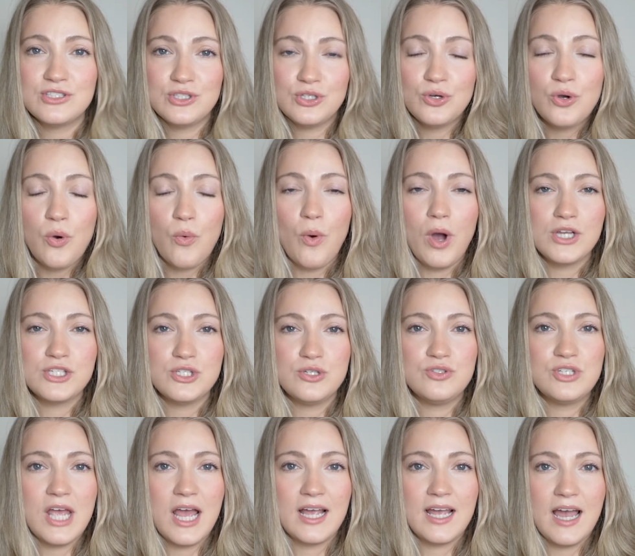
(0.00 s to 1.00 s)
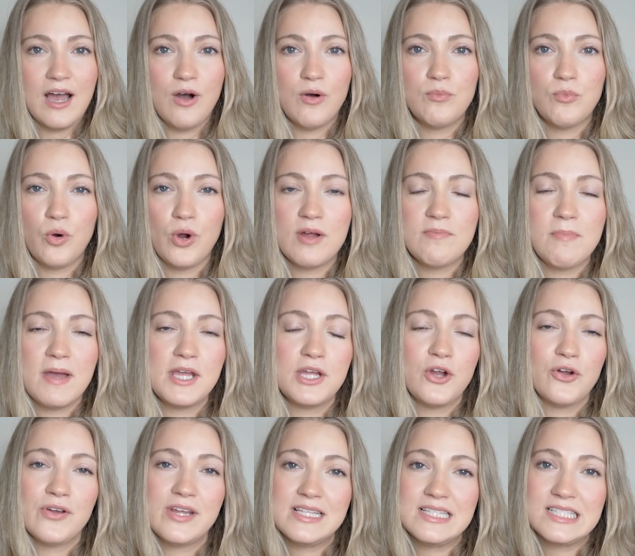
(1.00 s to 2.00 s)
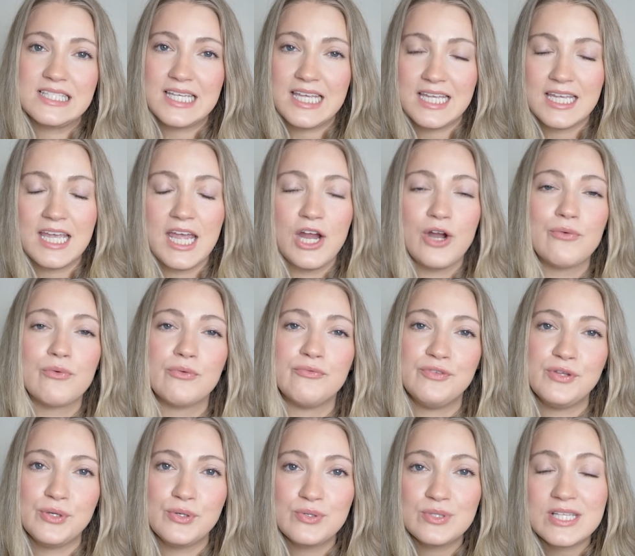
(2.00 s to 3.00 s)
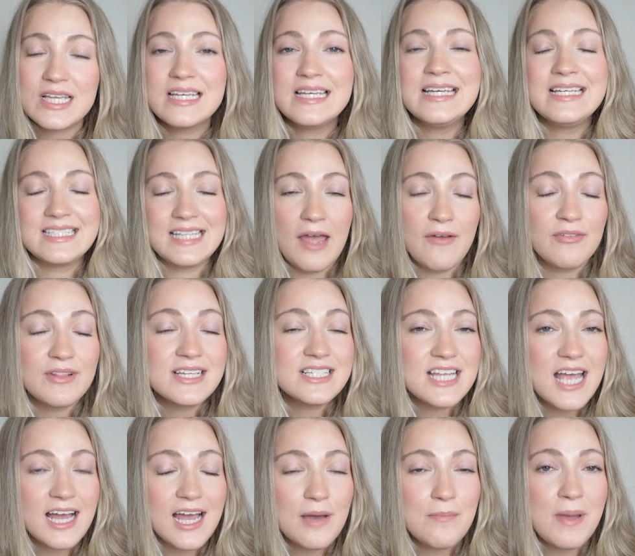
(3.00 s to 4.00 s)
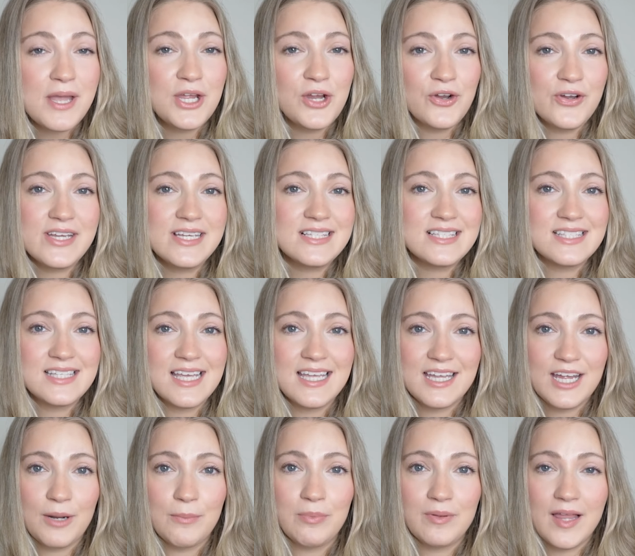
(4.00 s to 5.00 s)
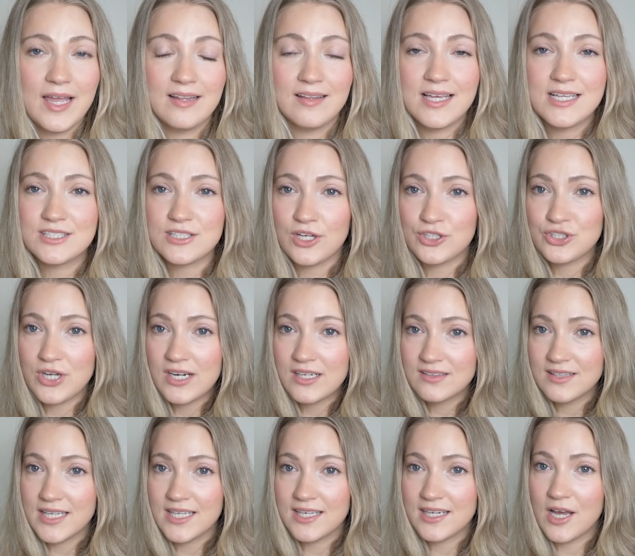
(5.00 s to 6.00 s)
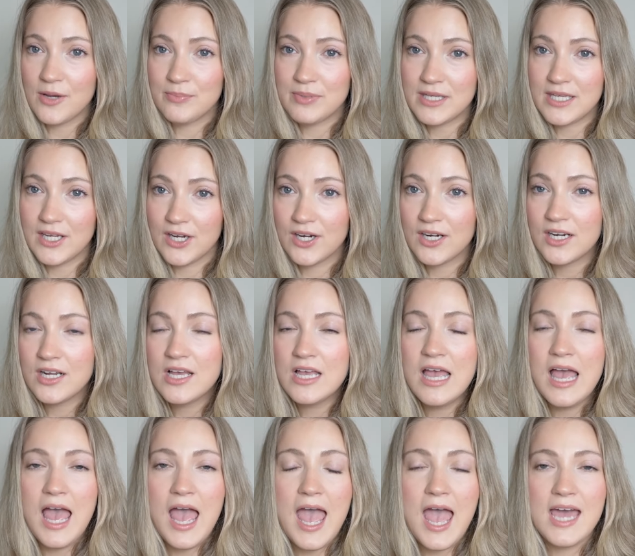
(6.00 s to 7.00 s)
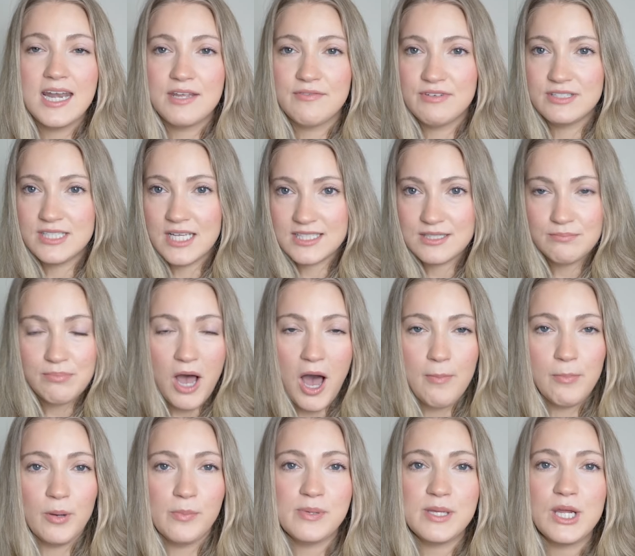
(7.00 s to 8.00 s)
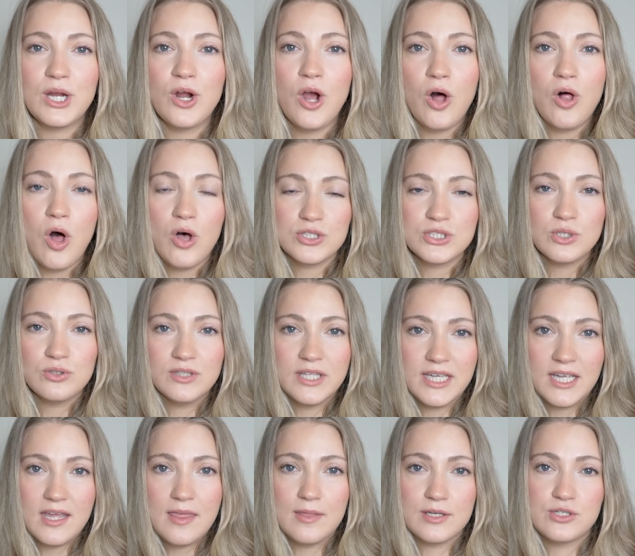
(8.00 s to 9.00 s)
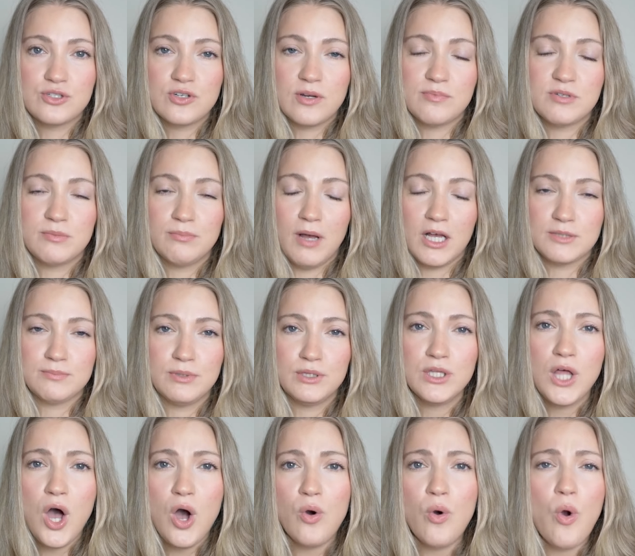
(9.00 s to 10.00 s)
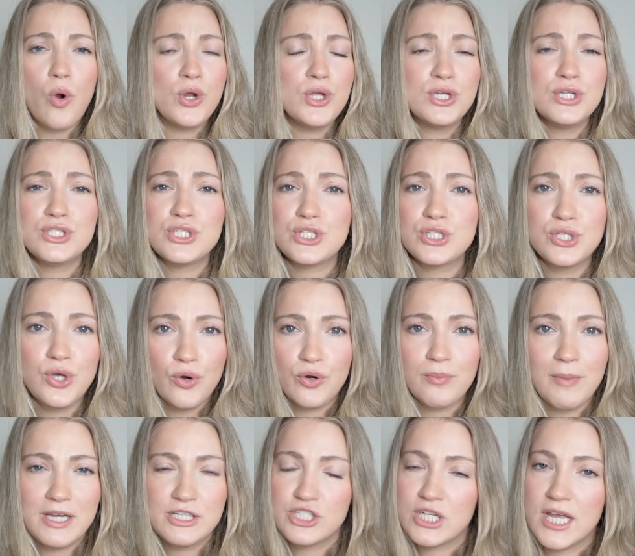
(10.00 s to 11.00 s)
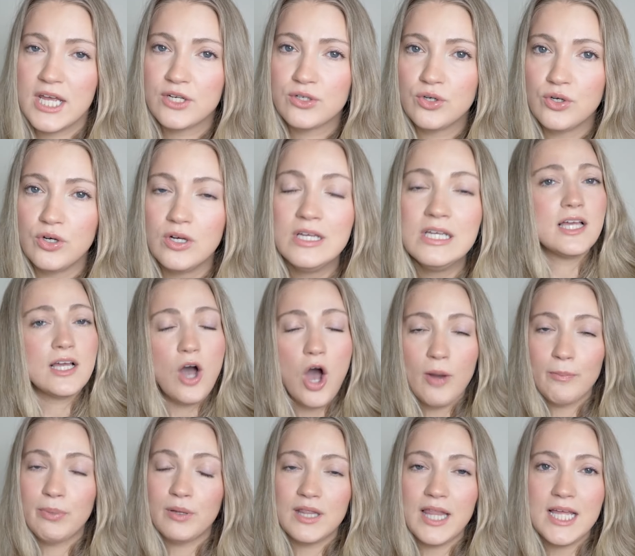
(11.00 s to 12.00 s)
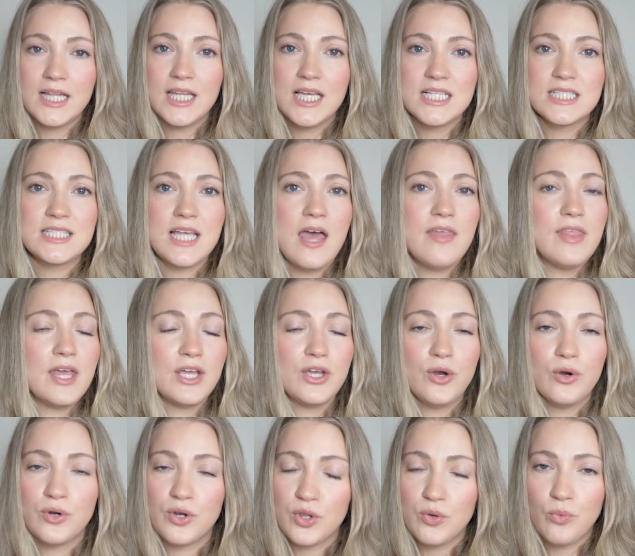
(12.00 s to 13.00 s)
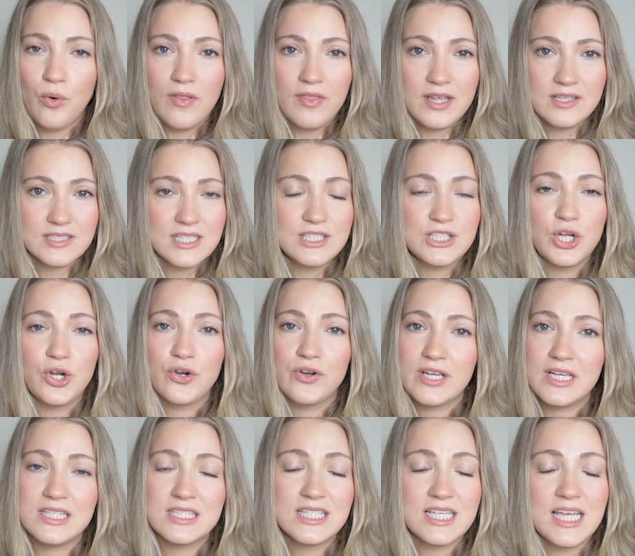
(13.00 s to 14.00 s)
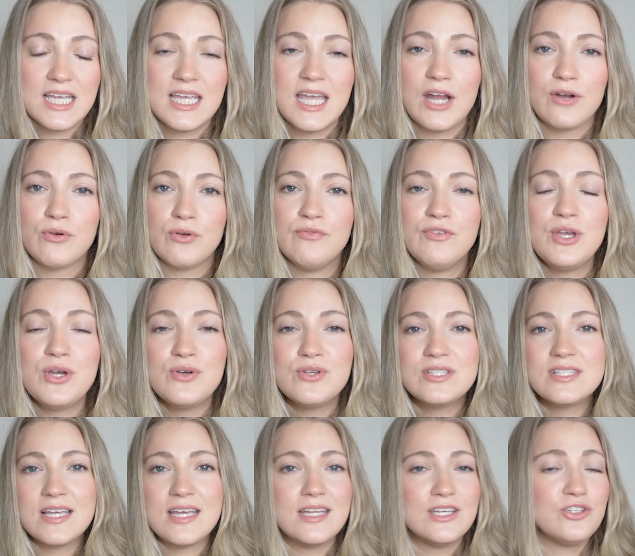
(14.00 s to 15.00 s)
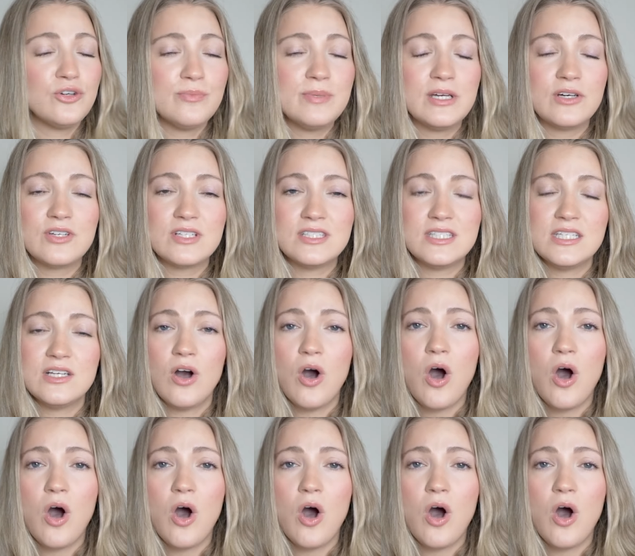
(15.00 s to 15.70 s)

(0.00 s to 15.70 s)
do want to check out more of my Korean skincare reviews, definitely check out my Korean skincare playlist. I'll try to link it up here. And if it doesn't pop up here, I'll also link it in the description box below, or you can just go to my channel, click on playlist, and then go to the one that says Korean skincare reviews, and you'll be able to see